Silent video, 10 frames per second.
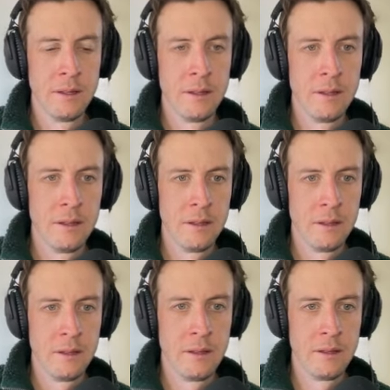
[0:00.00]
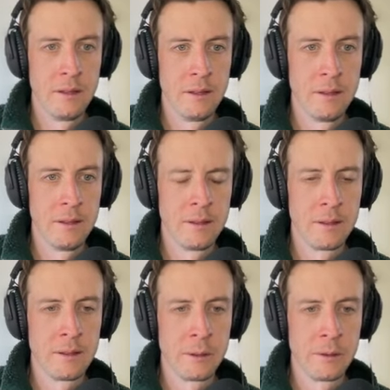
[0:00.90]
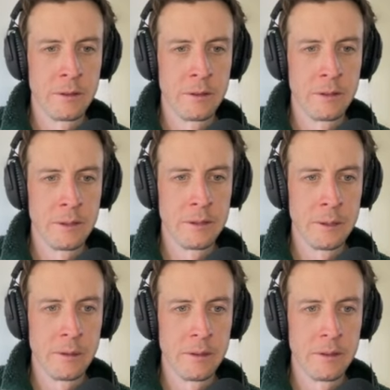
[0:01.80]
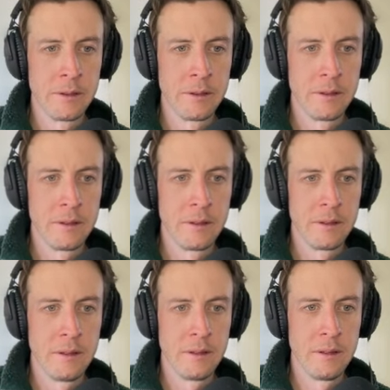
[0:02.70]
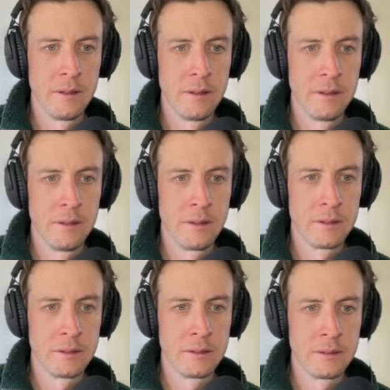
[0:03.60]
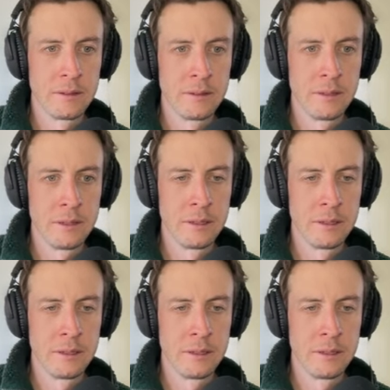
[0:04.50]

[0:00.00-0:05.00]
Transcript: The person shown says nothing.